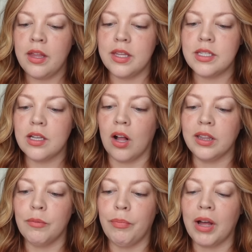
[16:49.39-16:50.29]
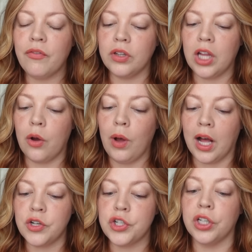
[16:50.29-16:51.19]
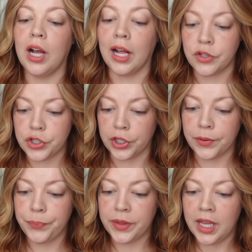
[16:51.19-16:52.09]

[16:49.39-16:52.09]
This is called The Buffalo Hunter Hunter,